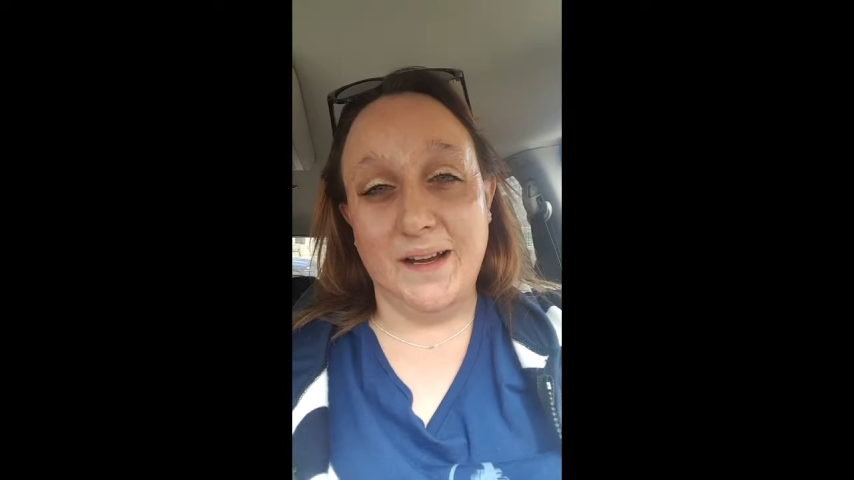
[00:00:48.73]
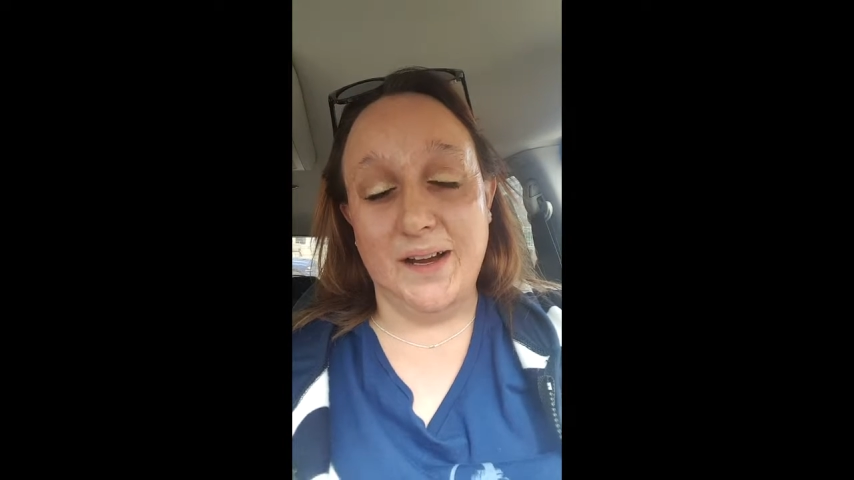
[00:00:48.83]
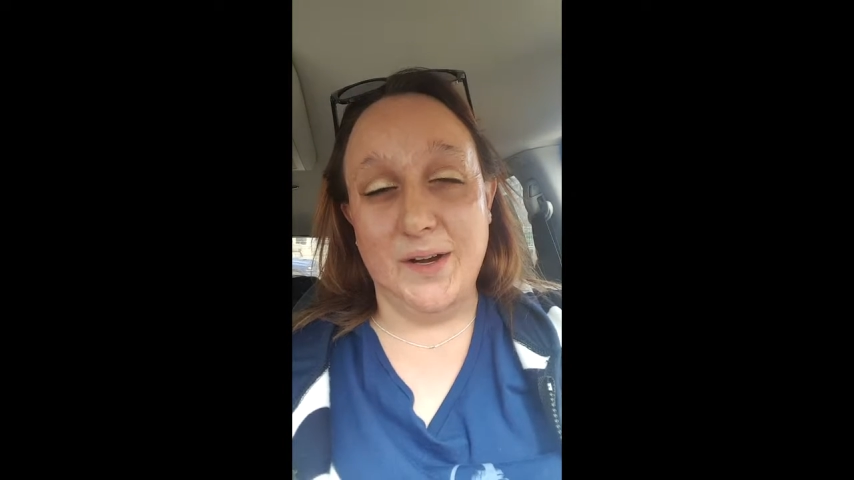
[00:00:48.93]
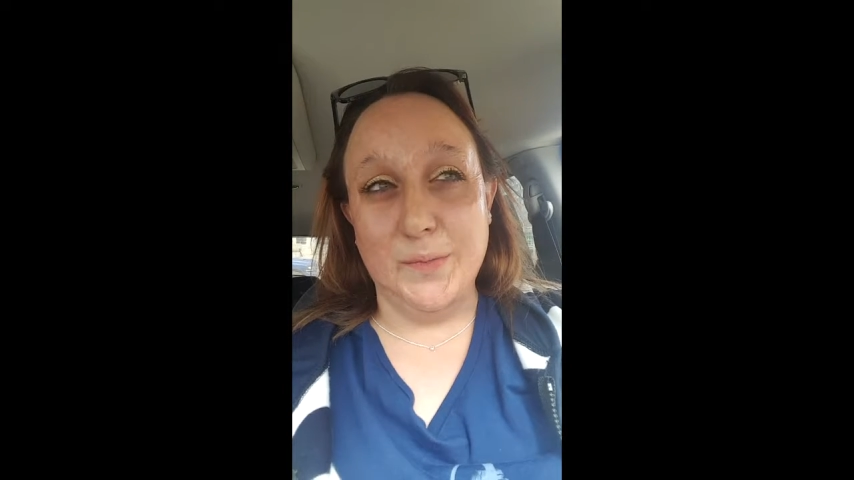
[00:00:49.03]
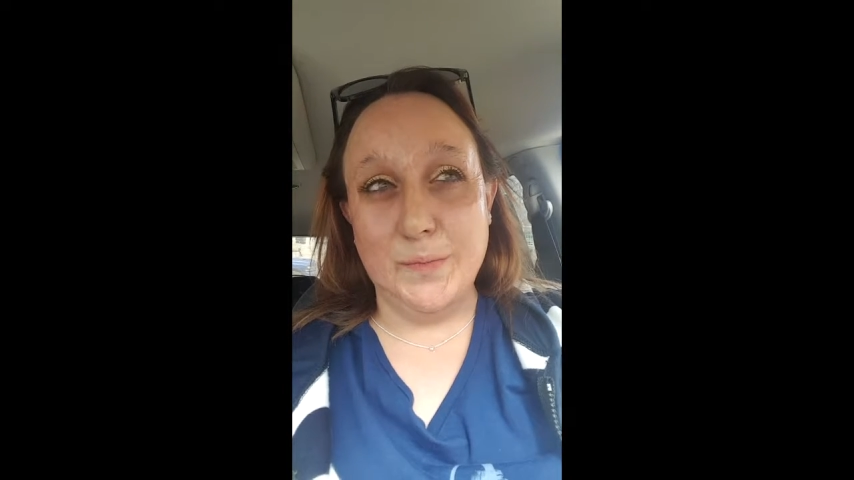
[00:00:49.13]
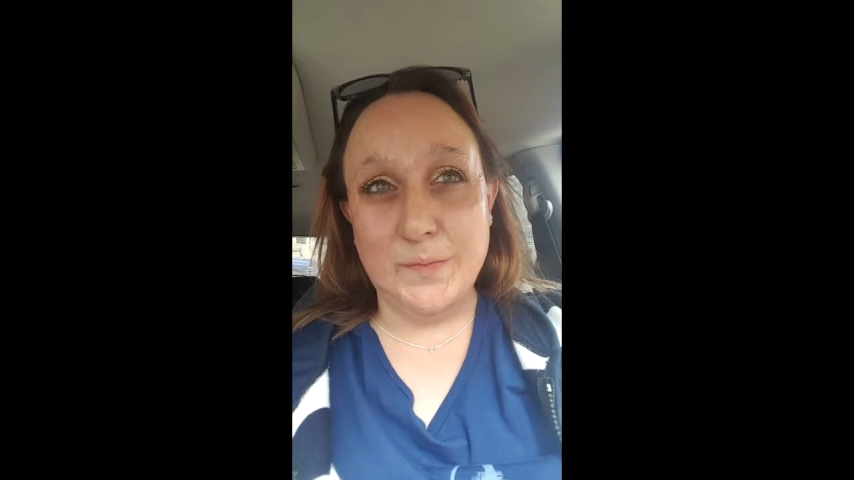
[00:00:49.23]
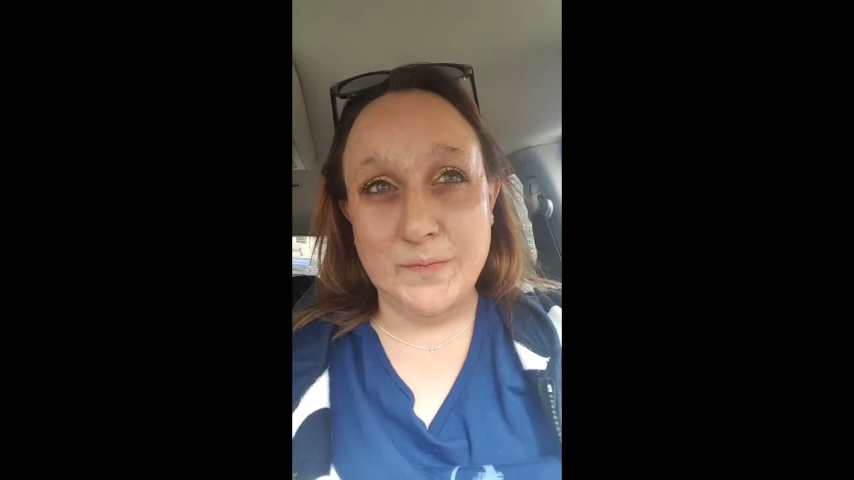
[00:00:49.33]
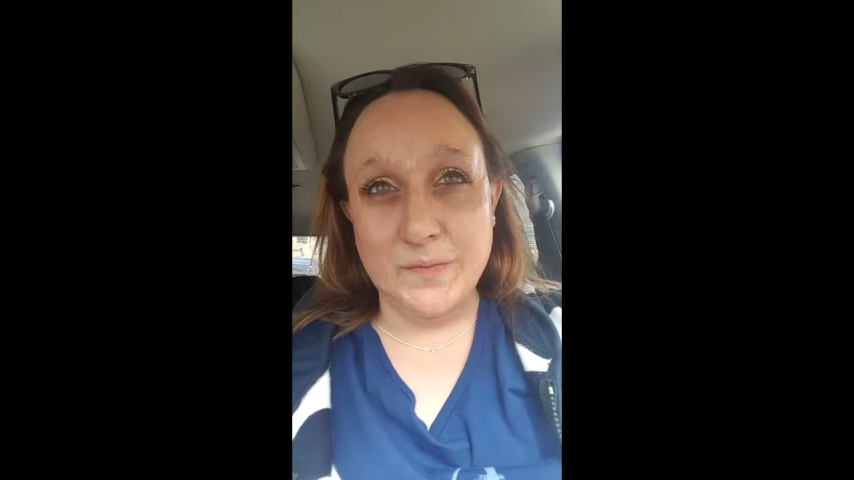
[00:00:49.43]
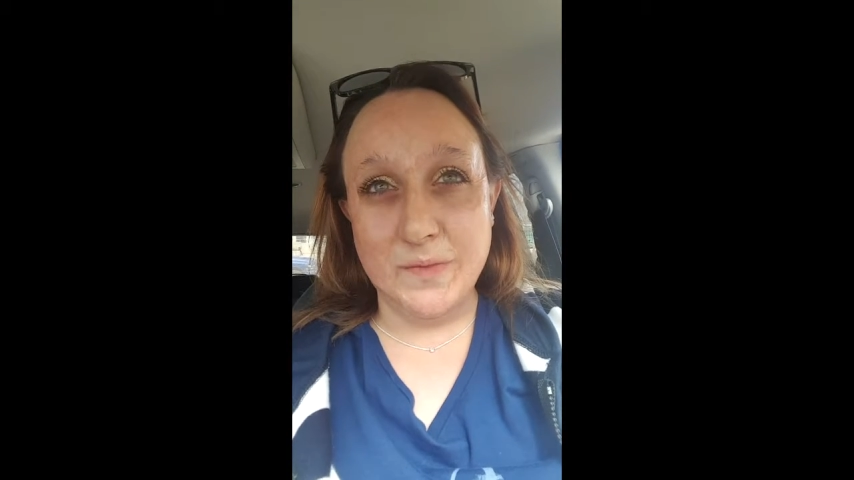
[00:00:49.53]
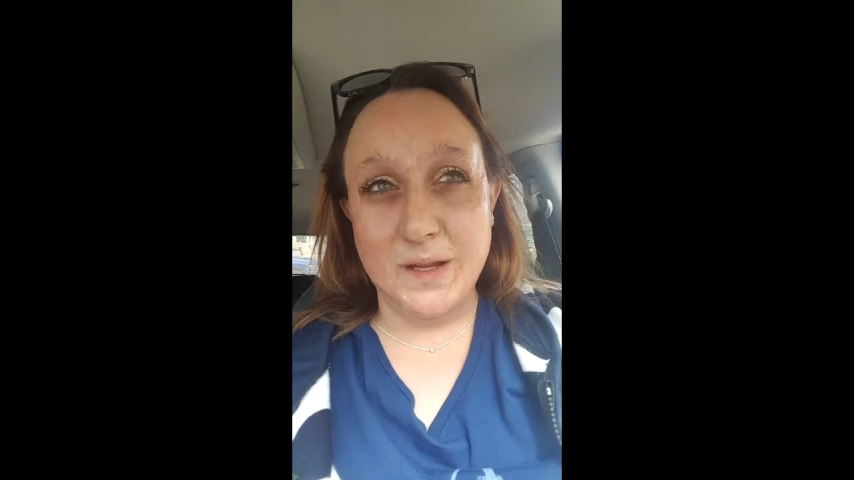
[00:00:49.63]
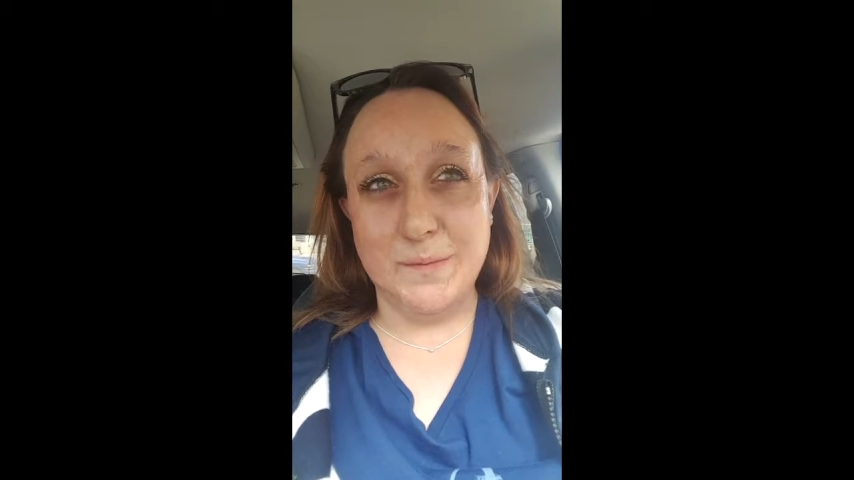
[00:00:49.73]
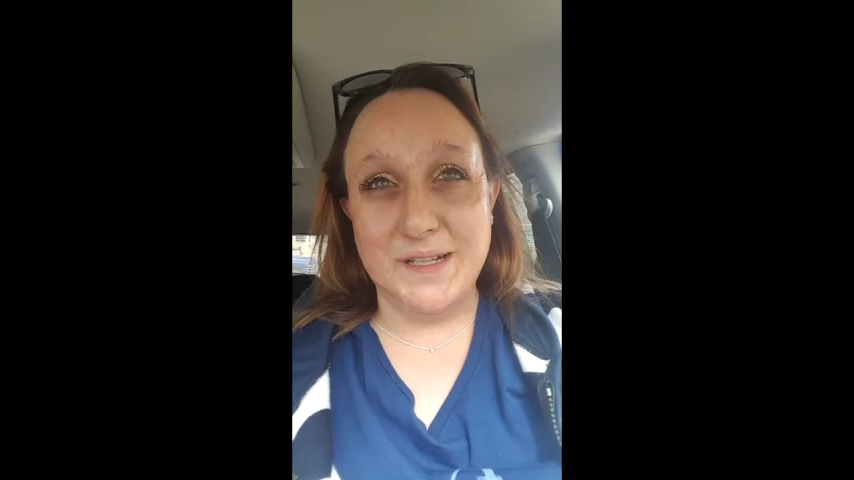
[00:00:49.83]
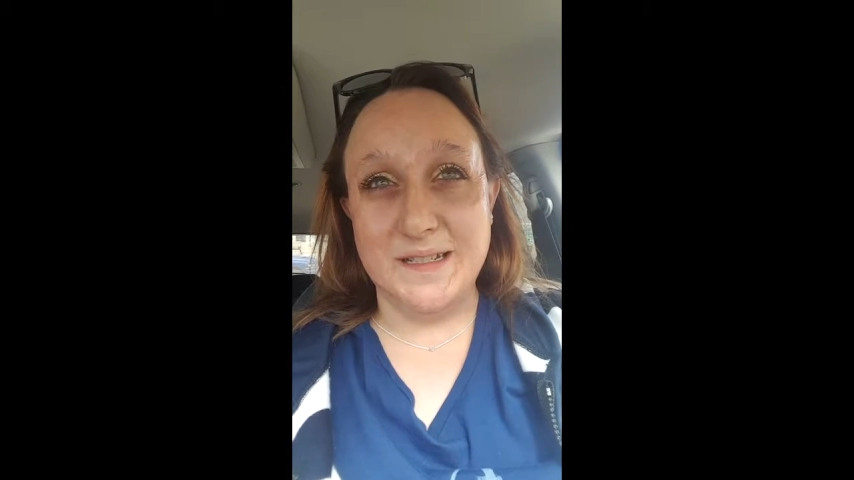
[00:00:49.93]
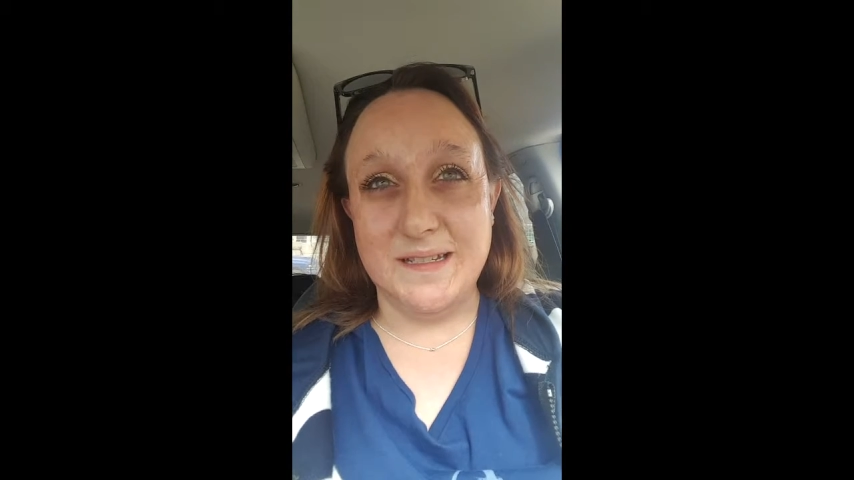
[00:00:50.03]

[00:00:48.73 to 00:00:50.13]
But